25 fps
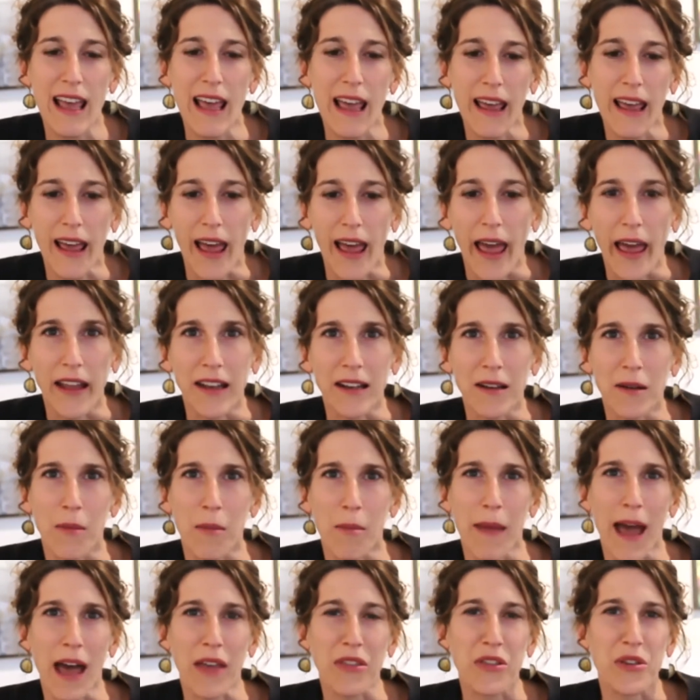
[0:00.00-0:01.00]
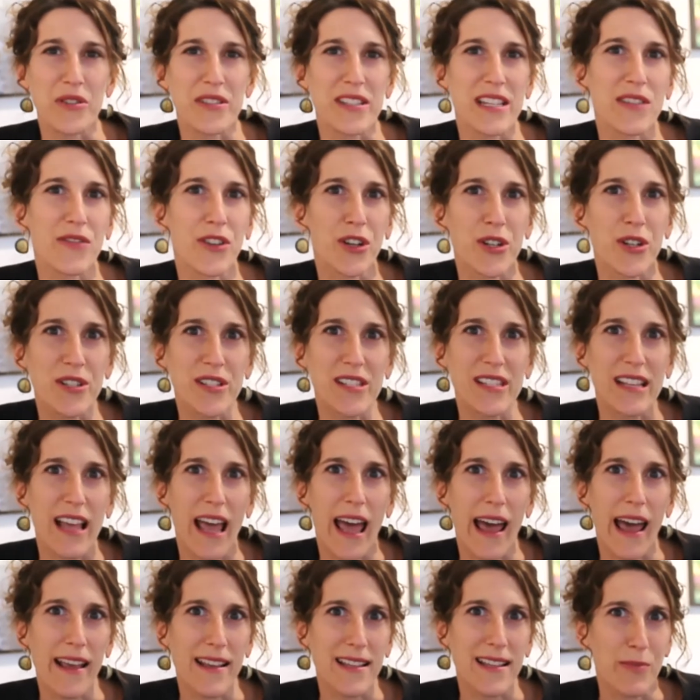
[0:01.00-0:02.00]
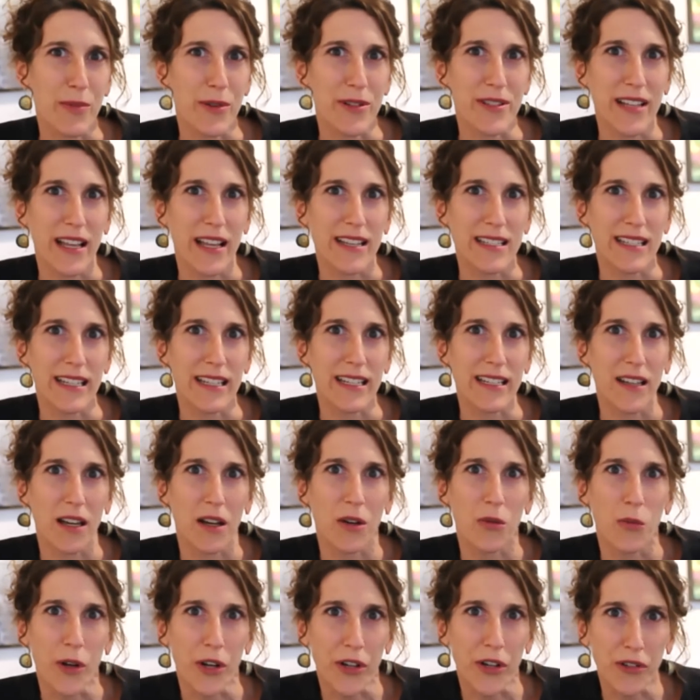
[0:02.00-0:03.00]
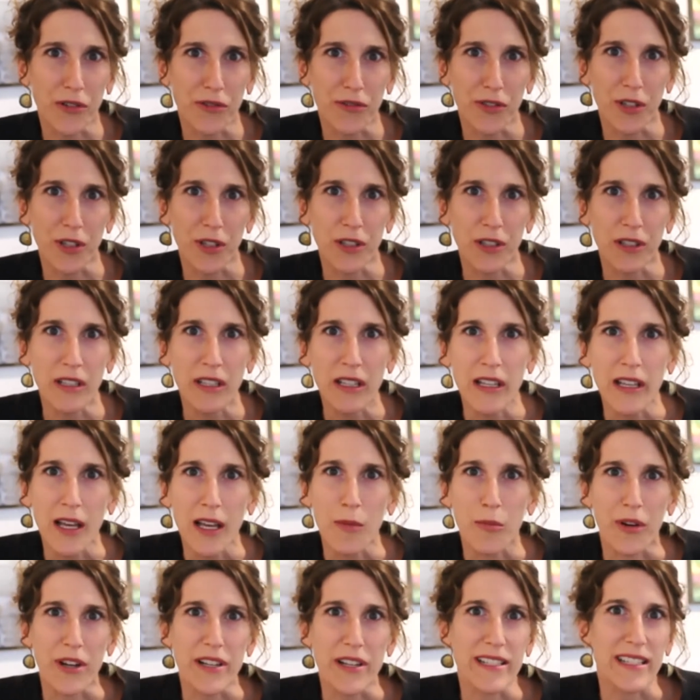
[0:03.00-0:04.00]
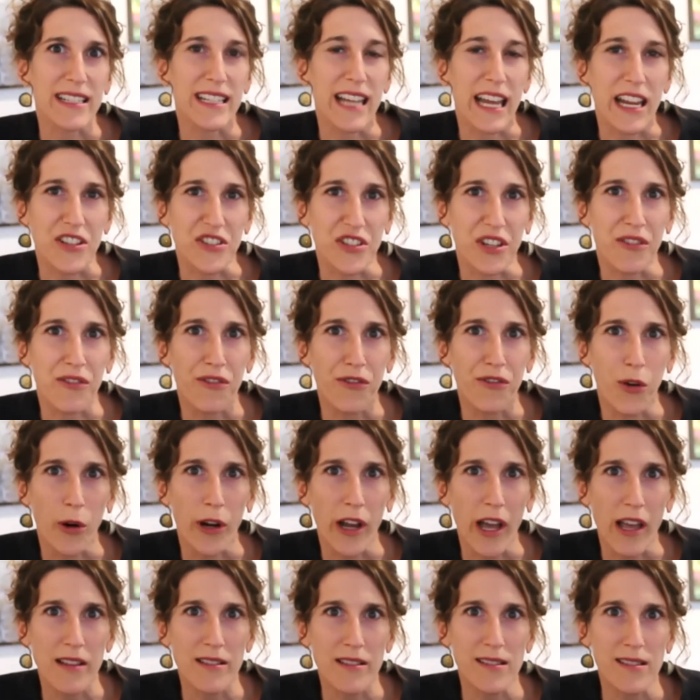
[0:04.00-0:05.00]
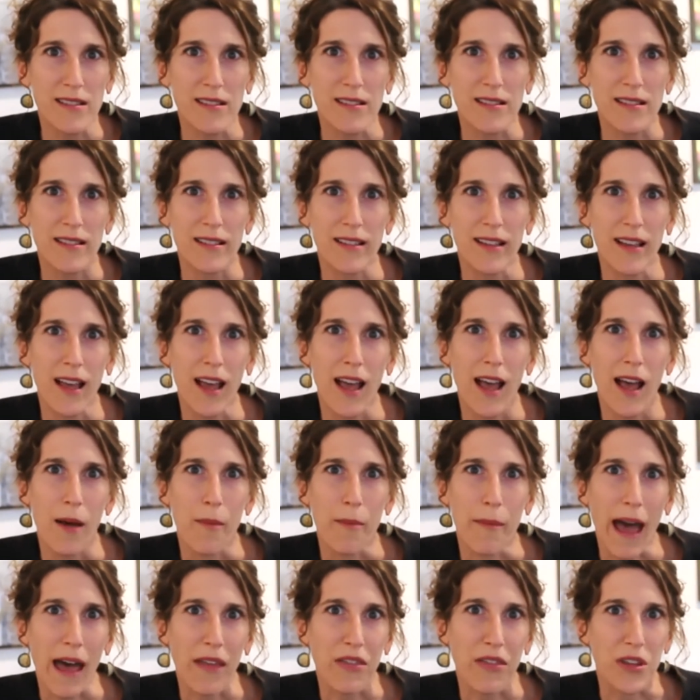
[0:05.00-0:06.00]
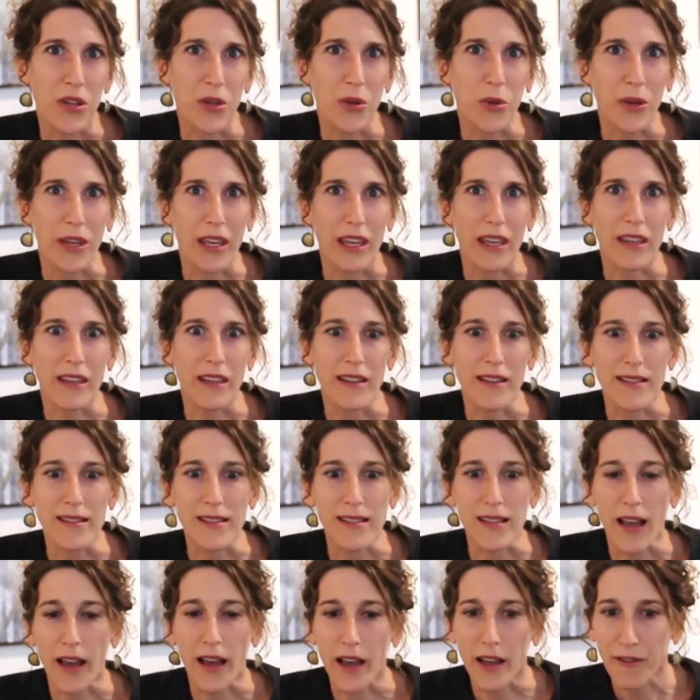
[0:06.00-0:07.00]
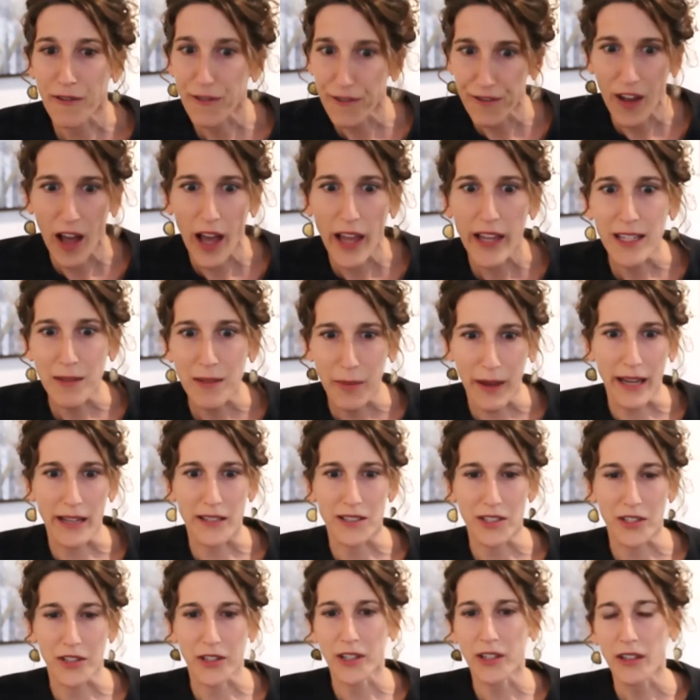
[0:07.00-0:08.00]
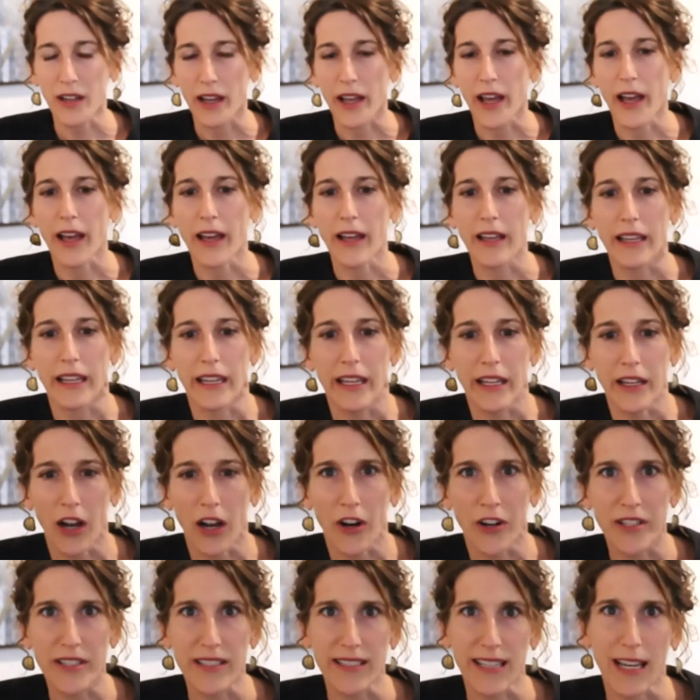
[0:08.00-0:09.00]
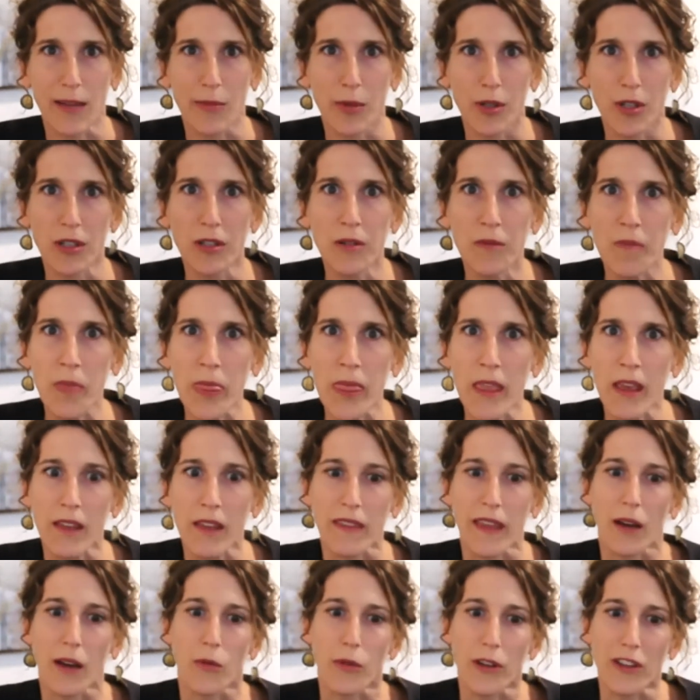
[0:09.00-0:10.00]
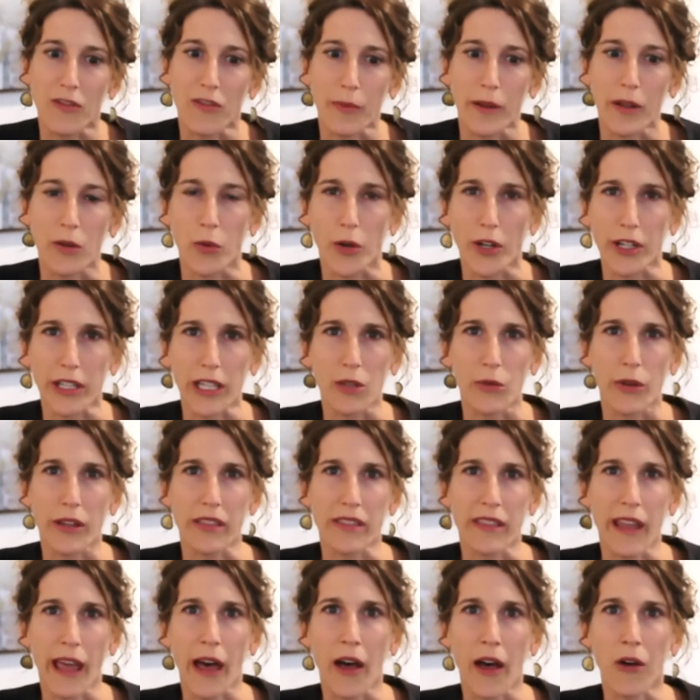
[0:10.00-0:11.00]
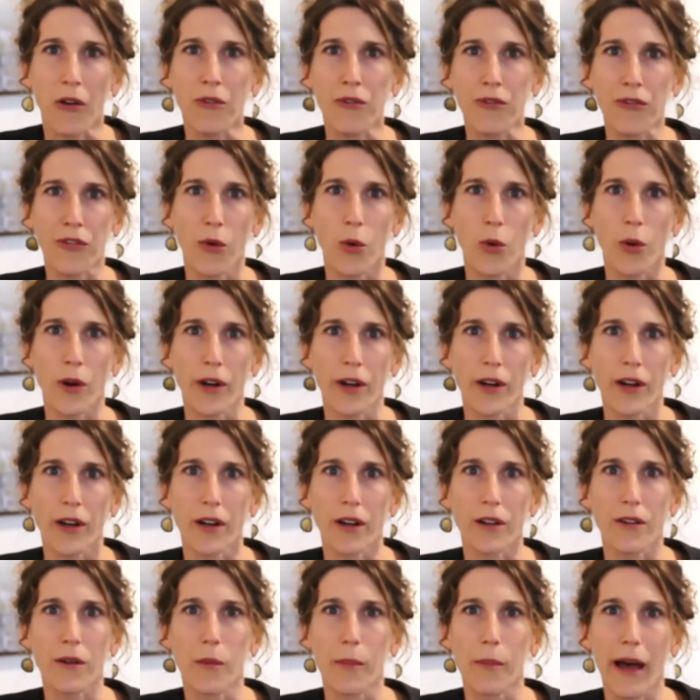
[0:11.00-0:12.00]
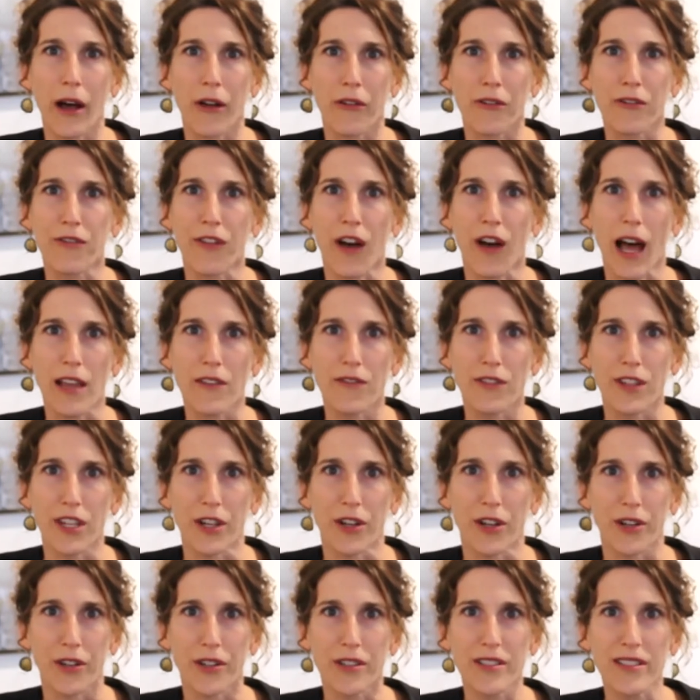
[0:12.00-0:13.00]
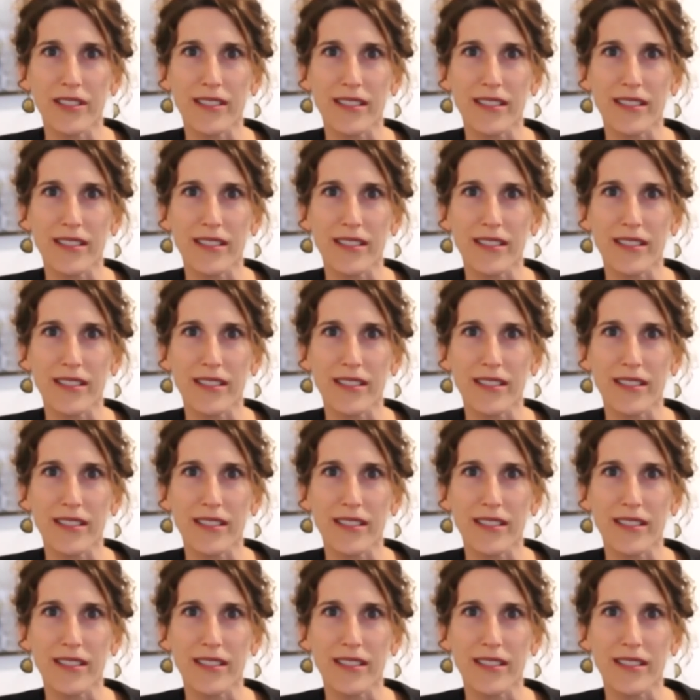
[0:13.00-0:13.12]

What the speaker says: and Matthew Sievers has presented a wonderful presentation for us. Matthew is a fine painter in our stable that we've been working with now for about 5 years.